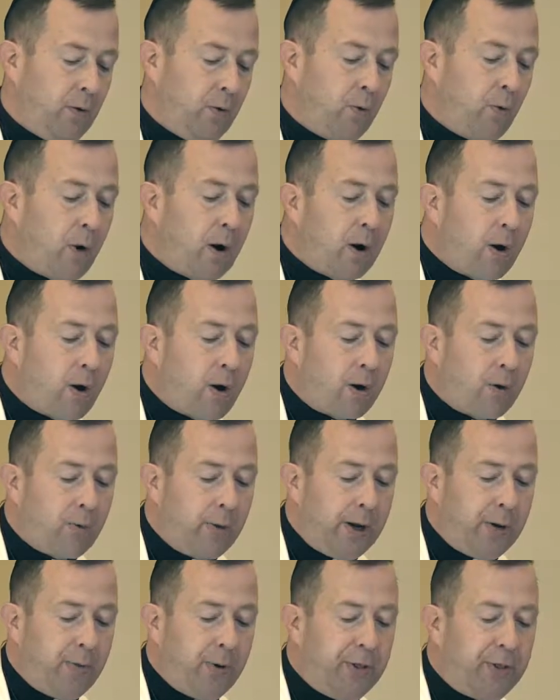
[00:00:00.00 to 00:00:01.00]
Where are
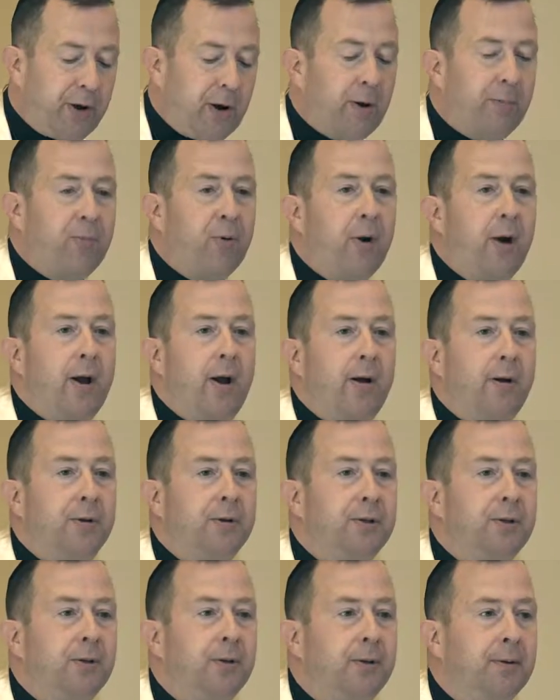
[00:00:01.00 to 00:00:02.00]
we with our
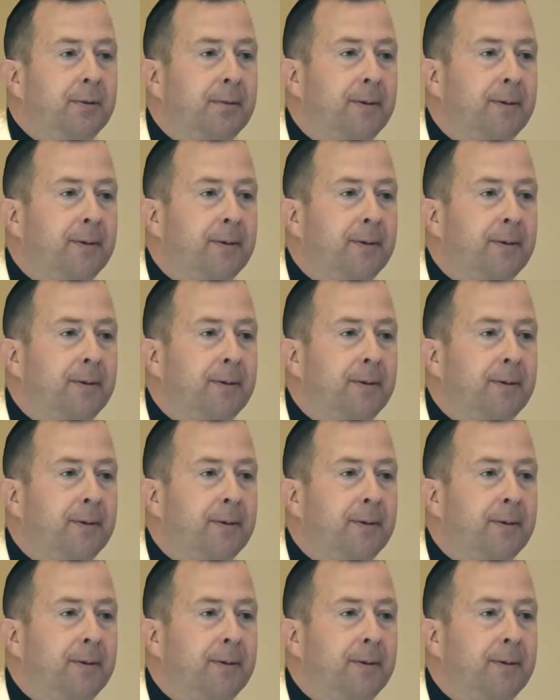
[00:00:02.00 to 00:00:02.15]
prayers?